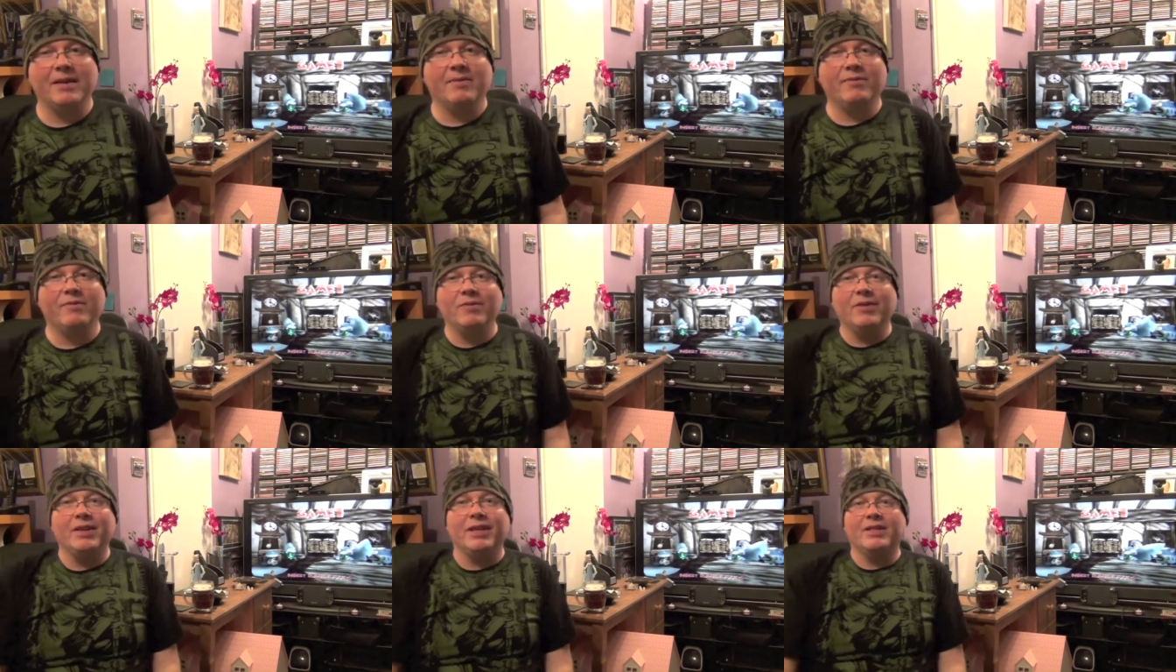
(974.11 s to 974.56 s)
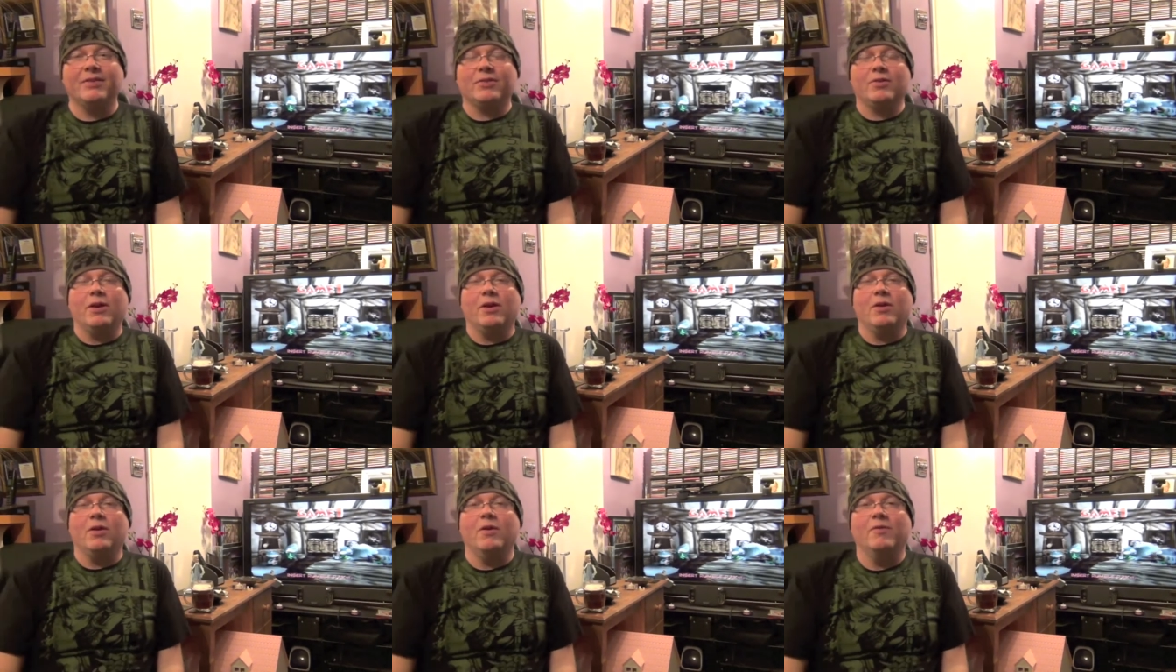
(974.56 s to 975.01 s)
They've released
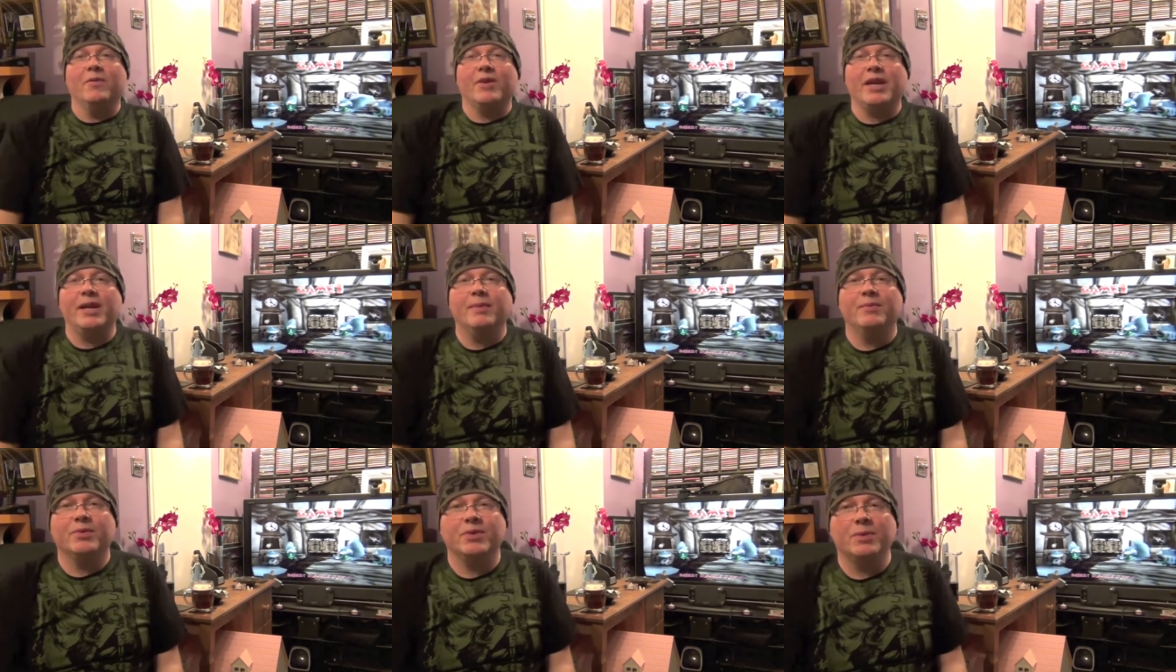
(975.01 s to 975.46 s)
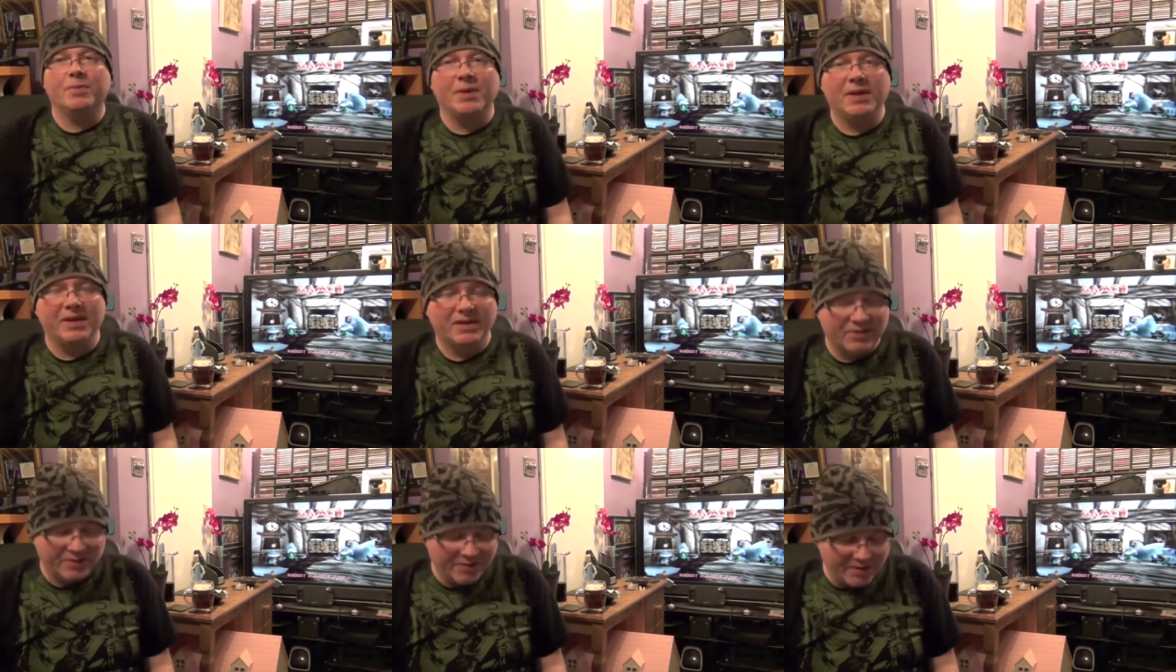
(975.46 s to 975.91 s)
quite a lot of games on the
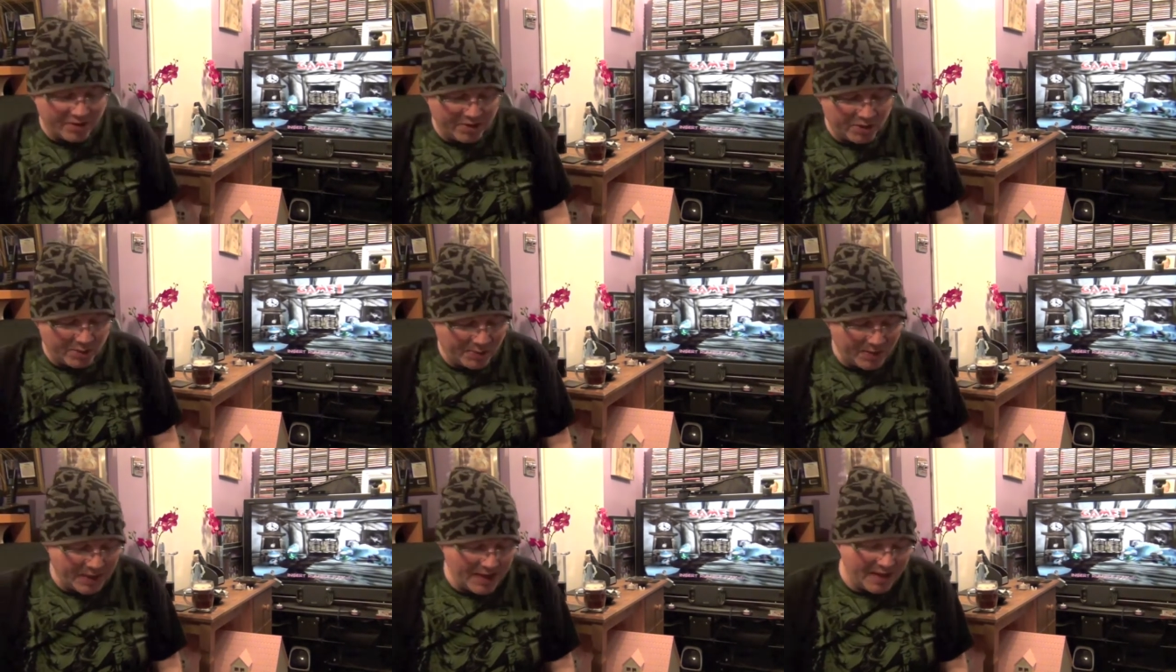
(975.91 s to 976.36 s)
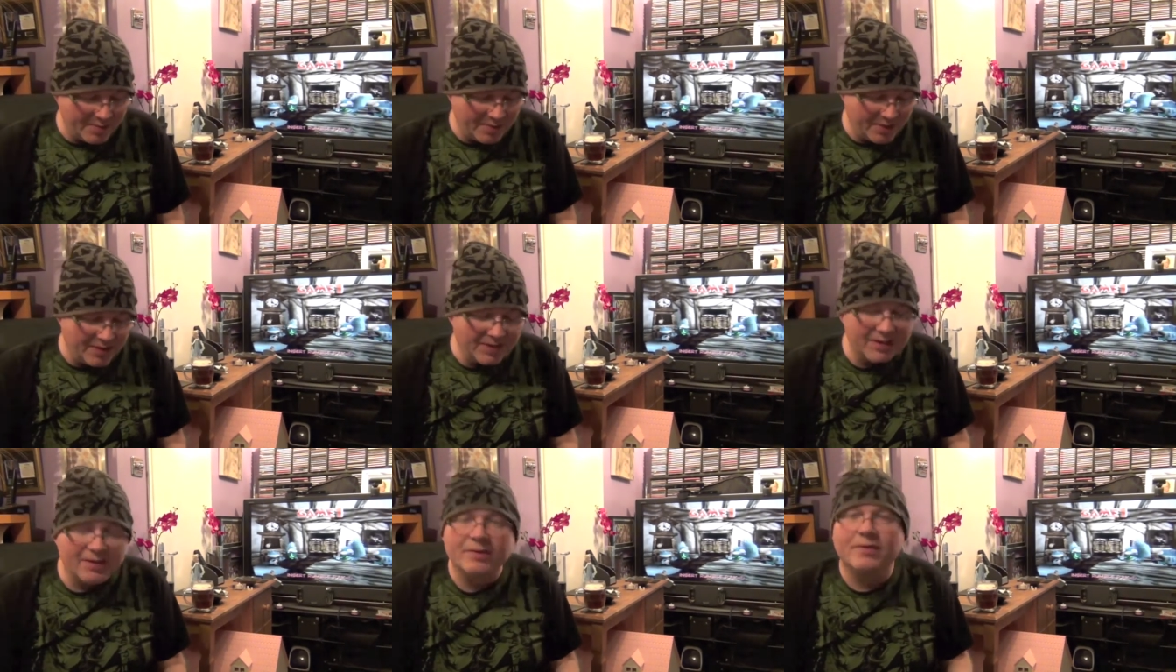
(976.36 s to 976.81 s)
PS3 in Japan,
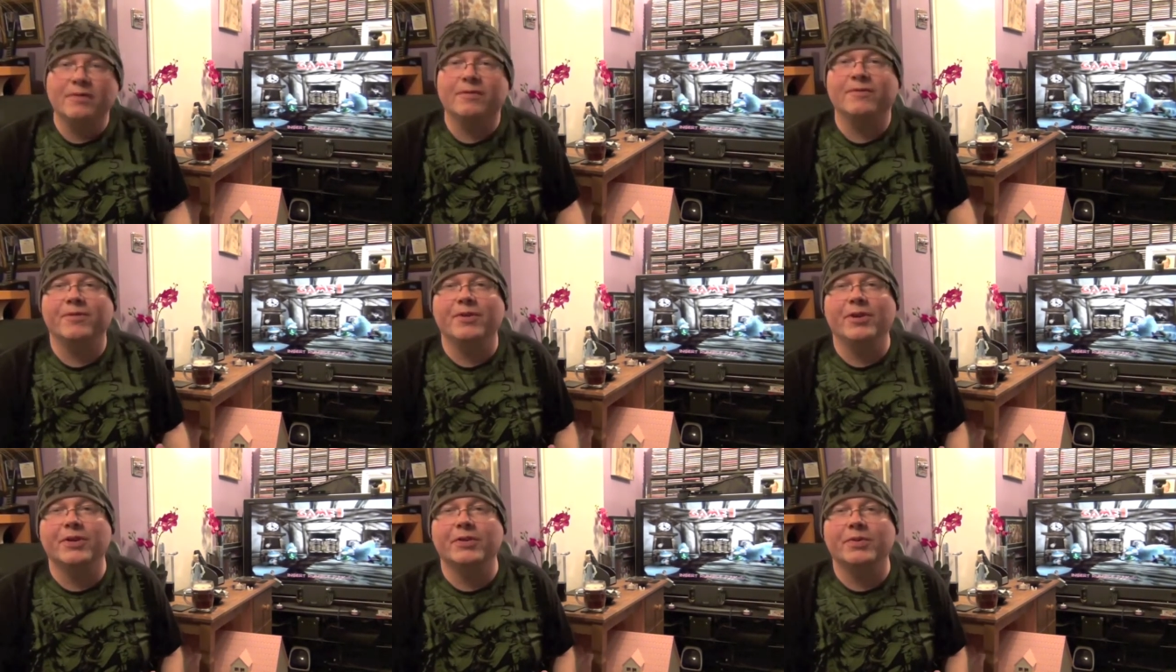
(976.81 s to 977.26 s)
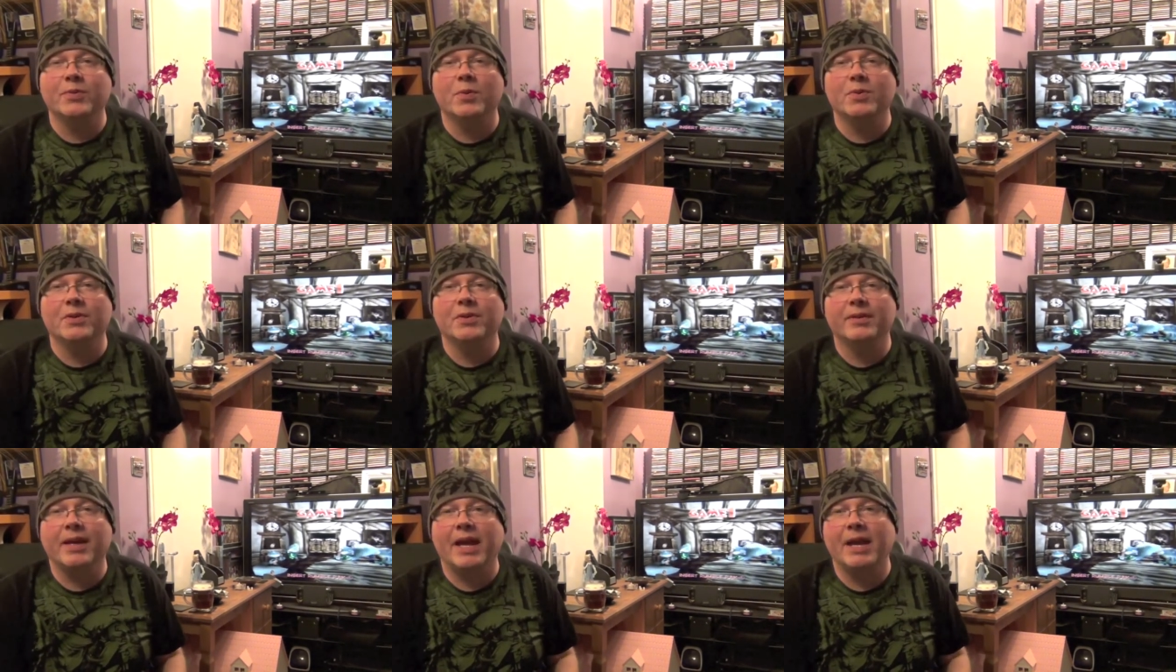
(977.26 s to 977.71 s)
but this is the first
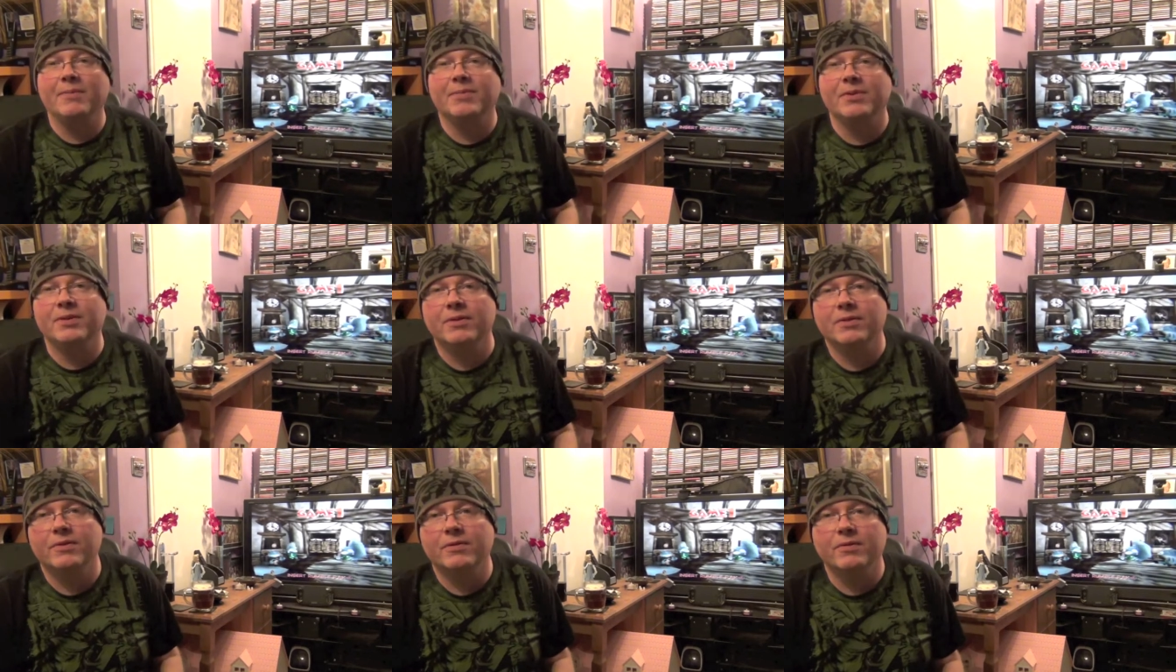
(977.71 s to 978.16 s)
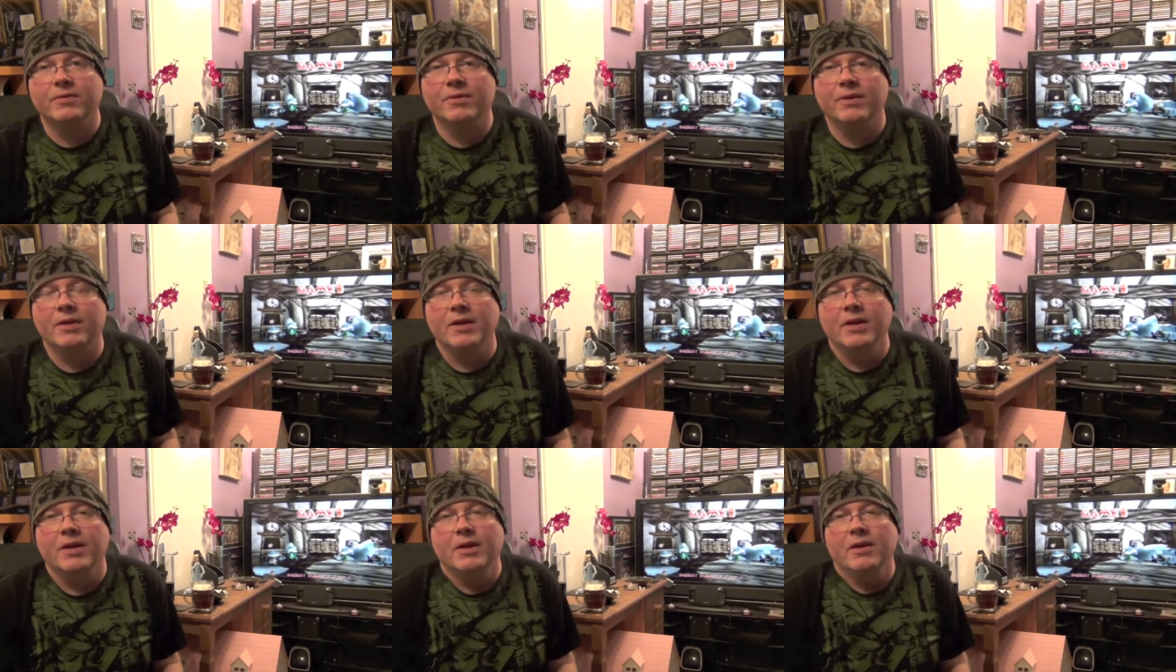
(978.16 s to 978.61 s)
one that came to
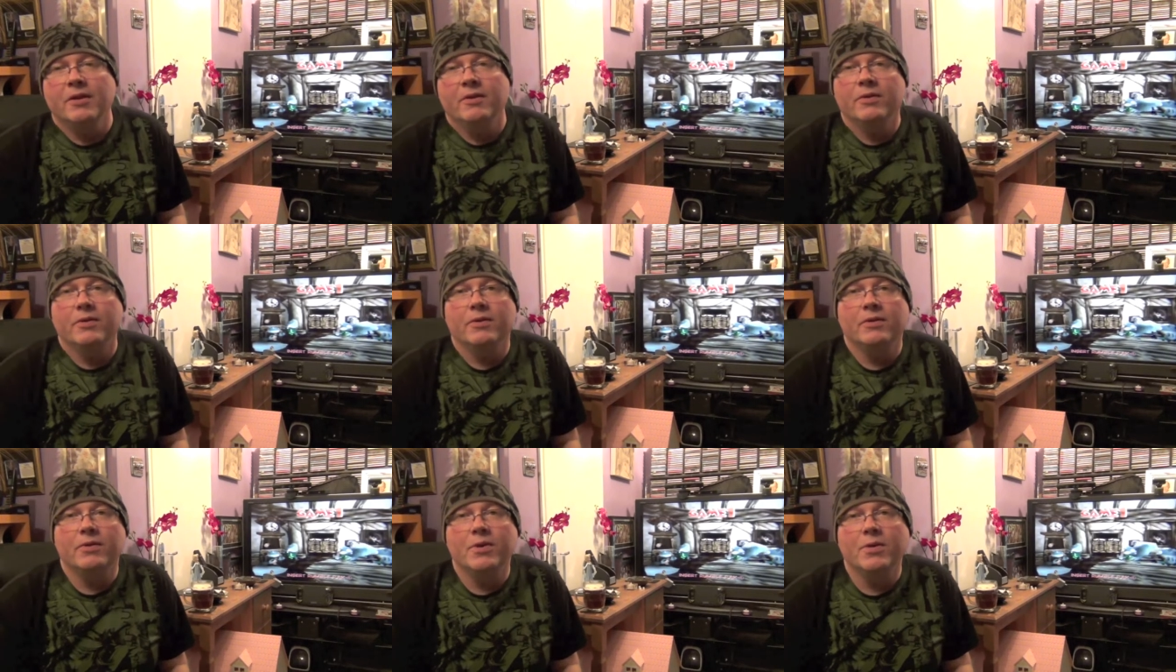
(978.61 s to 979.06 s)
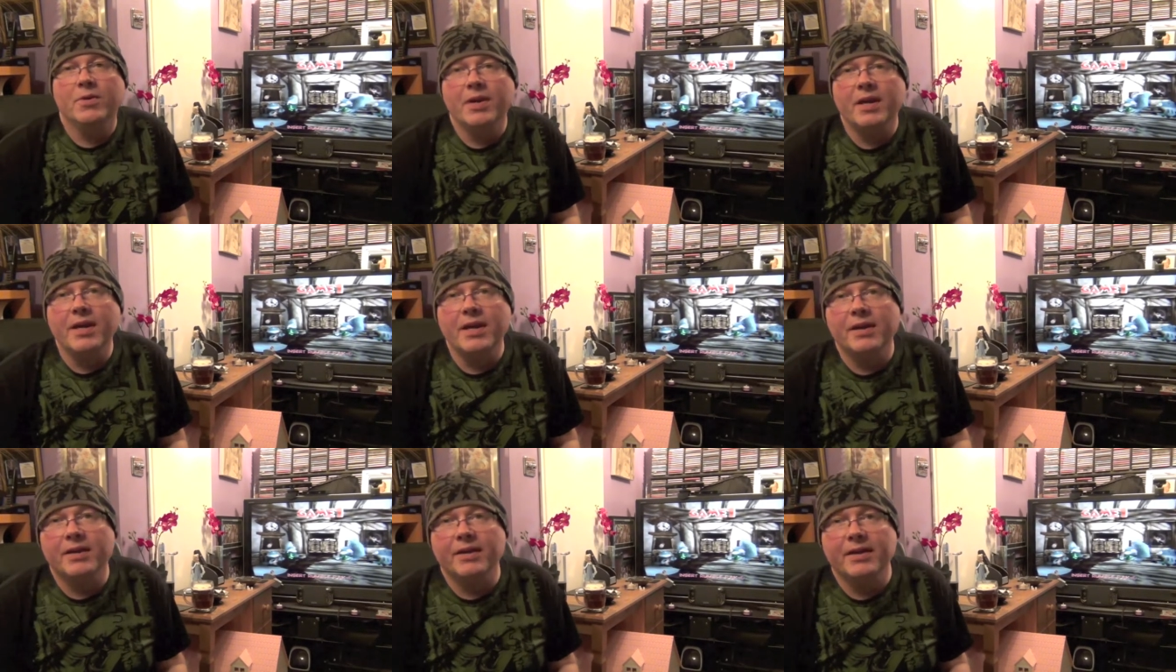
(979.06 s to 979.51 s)
UK
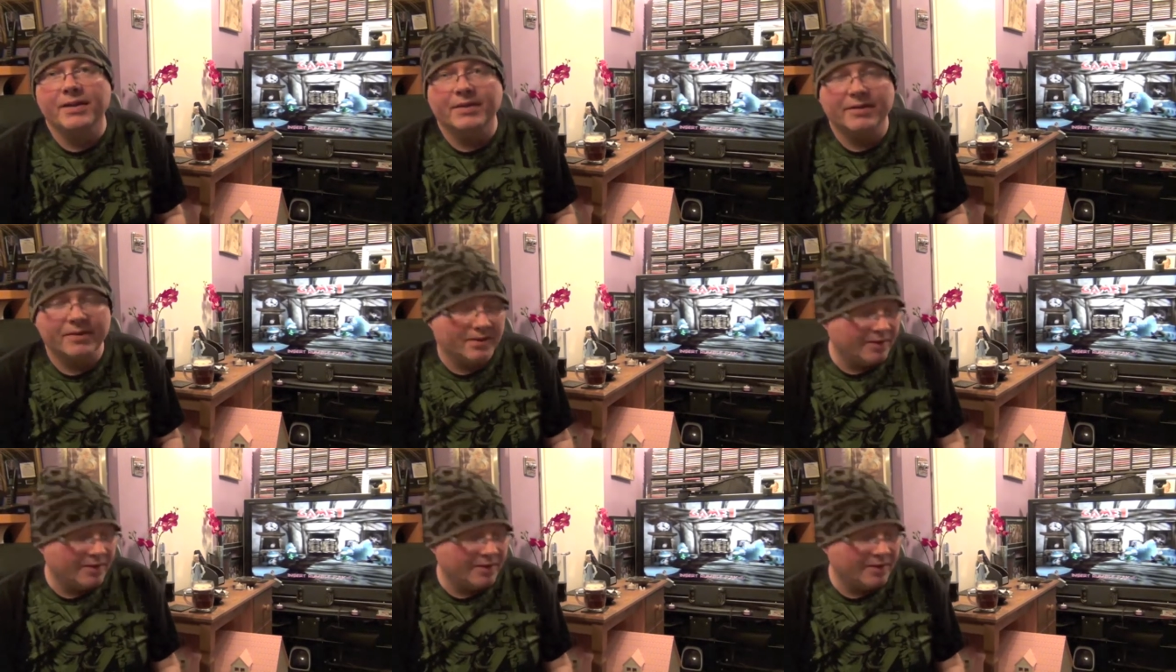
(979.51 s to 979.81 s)
at least.